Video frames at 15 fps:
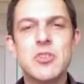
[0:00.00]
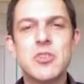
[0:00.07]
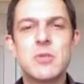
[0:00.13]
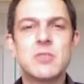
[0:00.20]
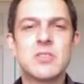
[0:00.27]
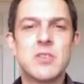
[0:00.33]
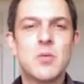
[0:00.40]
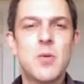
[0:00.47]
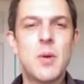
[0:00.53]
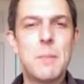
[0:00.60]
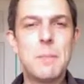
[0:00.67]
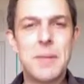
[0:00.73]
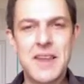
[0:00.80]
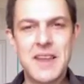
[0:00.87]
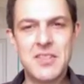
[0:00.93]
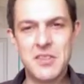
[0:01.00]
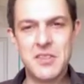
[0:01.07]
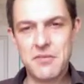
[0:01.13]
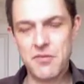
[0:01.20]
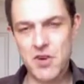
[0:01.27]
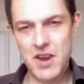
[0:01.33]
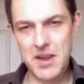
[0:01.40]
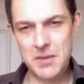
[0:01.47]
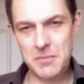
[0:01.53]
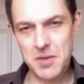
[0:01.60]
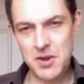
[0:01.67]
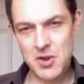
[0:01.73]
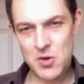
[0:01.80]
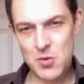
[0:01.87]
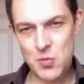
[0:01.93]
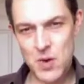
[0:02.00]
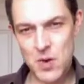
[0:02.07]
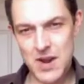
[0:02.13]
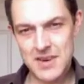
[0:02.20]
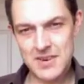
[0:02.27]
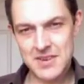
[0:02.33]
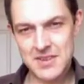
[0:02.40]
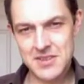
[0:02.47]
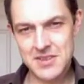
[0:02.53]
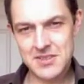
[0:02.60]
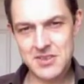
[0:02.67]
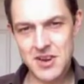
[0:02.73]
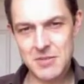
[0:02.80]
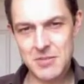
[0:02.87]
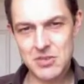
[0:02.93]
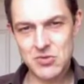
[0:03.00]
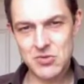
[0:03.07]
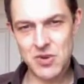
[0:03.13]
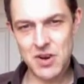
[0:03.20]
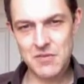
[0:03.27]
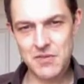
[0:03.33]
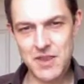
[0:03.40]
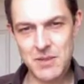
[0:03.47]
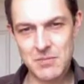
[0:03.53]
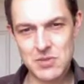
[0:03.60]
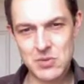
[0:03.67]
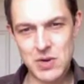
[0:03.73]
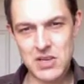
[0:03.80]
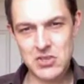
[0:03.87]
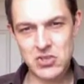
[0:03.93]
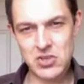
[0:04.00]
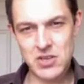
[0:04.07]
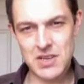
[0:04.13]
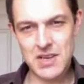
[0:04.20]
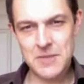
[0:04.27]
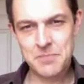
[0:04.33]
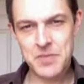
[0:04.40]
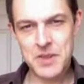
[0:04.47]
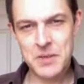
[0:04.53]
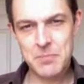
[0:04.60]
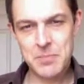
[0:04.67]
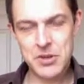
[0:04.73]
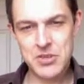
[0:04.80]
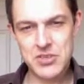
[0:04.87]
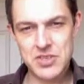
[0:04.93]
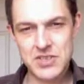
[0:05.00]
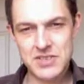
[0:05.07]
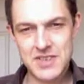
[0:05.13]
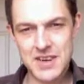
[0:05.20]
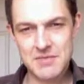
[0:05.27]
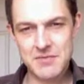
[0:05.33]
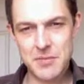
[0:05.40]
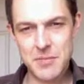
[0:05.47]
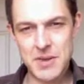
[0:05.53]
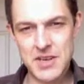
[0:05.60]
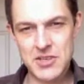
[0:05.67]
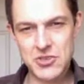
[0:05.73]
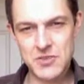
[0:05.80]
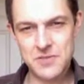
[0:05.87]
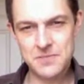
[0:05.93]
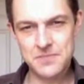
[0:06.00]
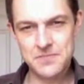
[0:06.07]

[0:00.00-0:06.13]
you to be in the frame when the time is right for them to actually purchase that information.